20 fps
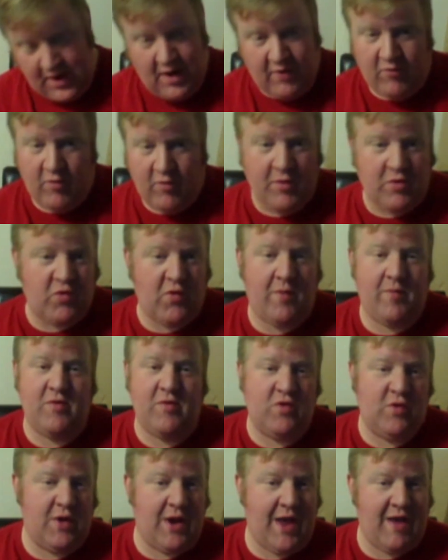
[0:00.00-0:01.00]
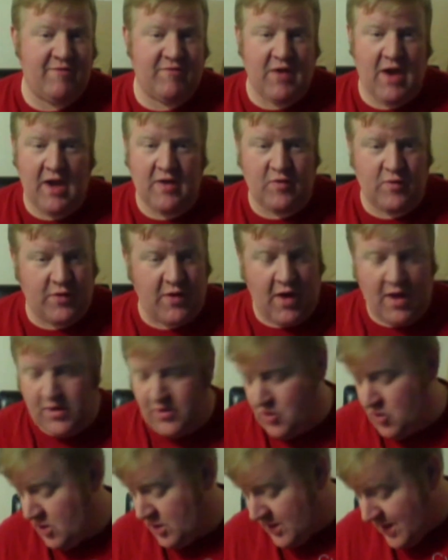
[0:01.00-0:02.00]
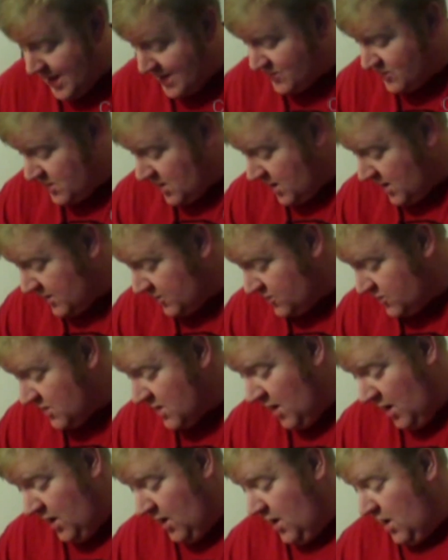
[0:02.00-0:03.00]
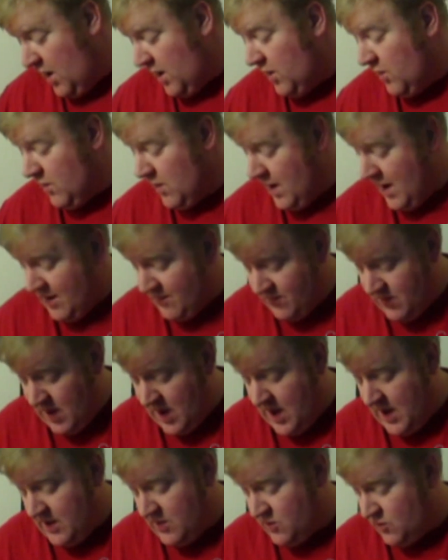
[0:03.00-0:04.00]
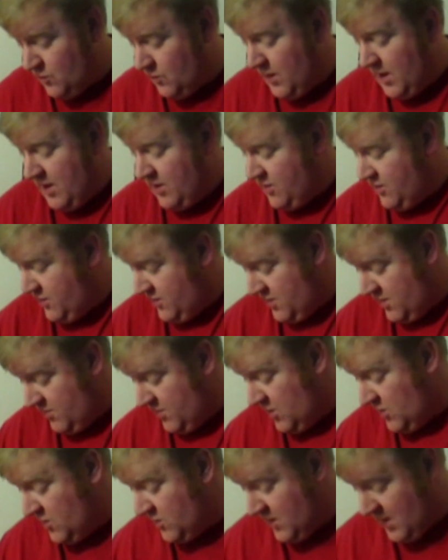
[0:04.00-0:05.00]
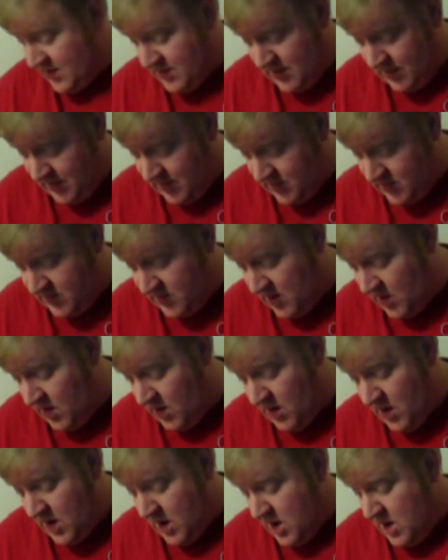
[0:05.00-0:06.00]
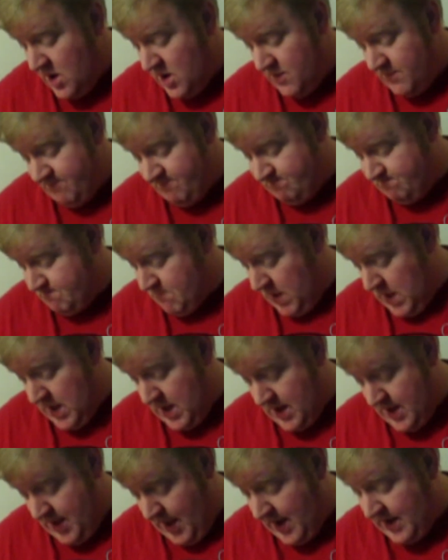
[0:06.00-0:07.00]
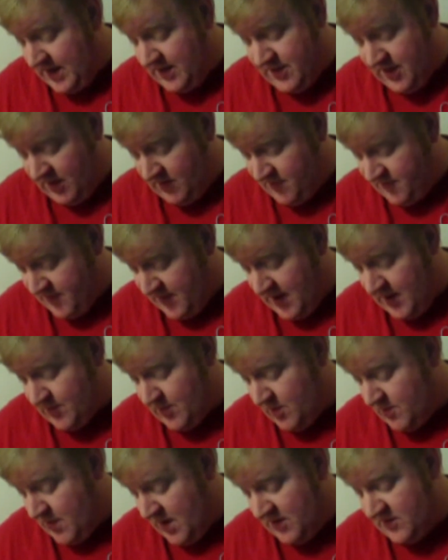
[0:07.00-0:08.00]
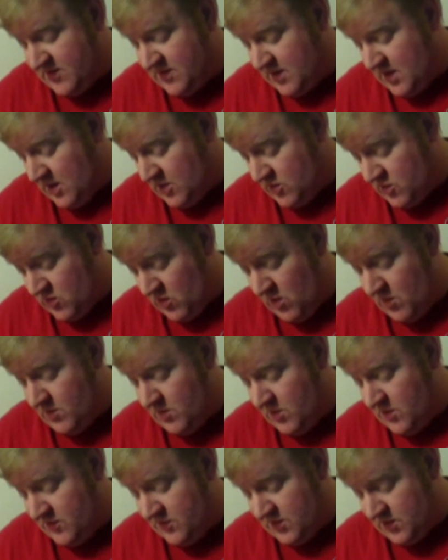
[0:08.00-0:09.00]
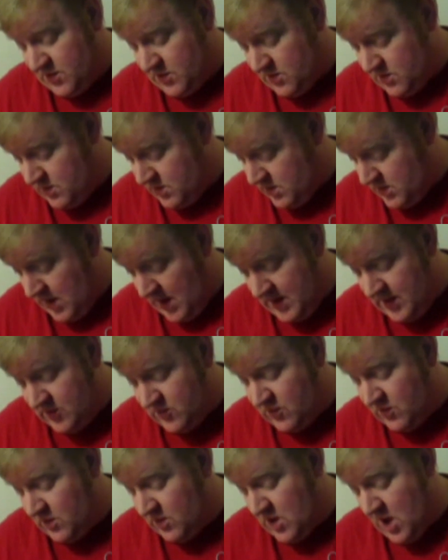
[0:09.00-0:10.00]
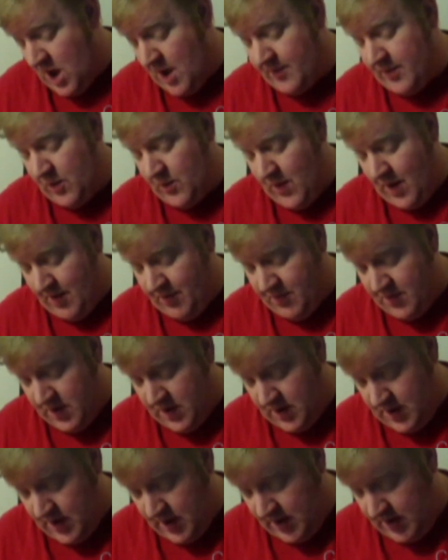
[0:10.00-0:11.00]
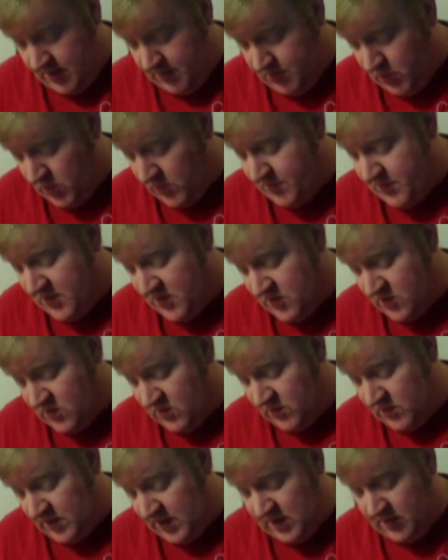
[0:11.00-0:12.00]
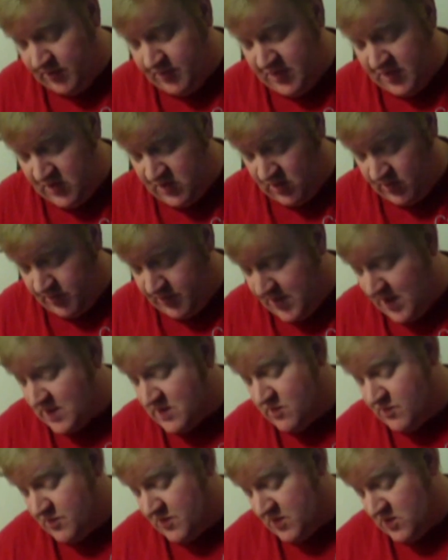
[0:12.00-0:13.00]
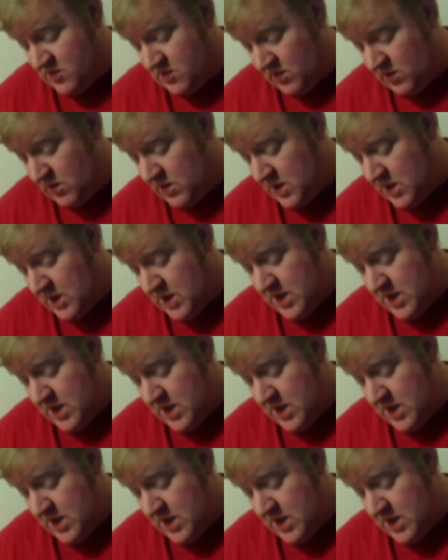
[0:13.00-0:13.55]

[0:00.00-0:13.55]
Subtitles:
can have a whole bunch of weapons. You can have guys with hot shot las guns. You can have guys with, let me just get the list here. Anything, flamer, melted gun, storm bolter, any sort of combi weapon, a bolt pistol, needle pistol, plasma pistol,